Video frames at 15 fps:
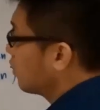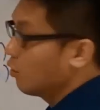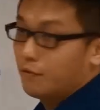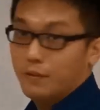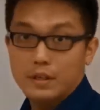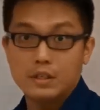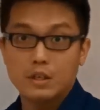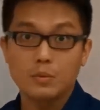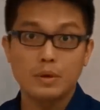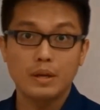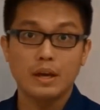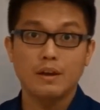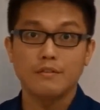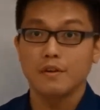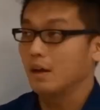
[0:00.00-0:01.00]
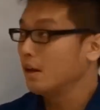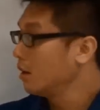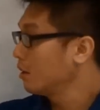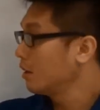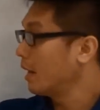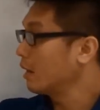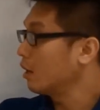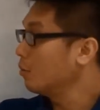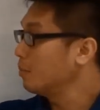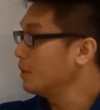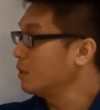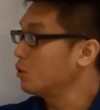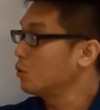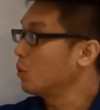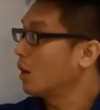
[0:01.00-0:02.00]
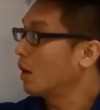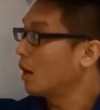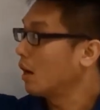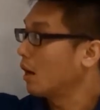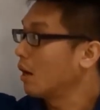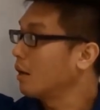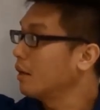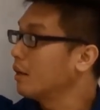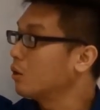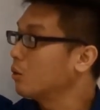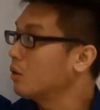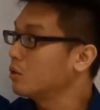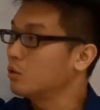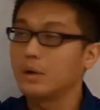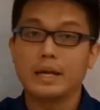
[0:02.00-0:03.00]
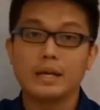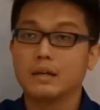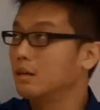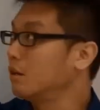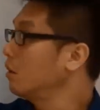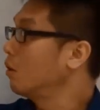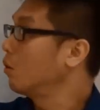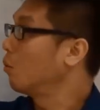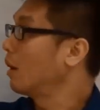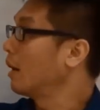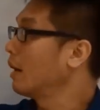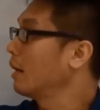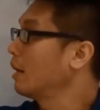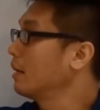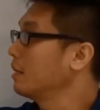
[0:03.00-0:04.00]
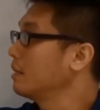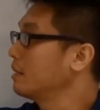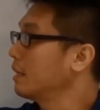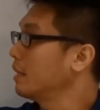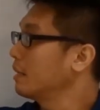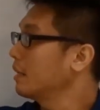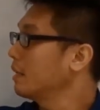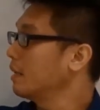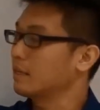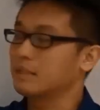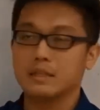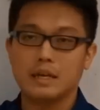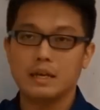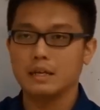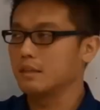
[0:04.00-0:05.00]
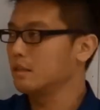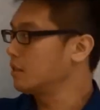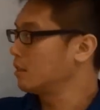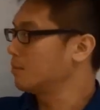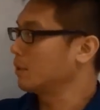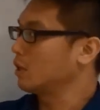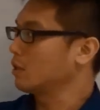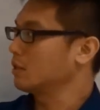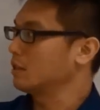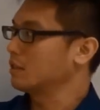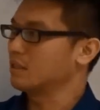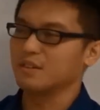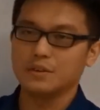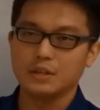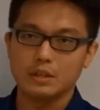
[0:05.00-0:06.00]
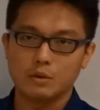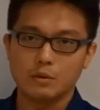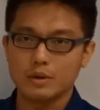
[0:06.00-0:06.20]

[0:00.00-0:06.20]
so firstly we have angle PQR equals to angle YZX and this is because it's given in the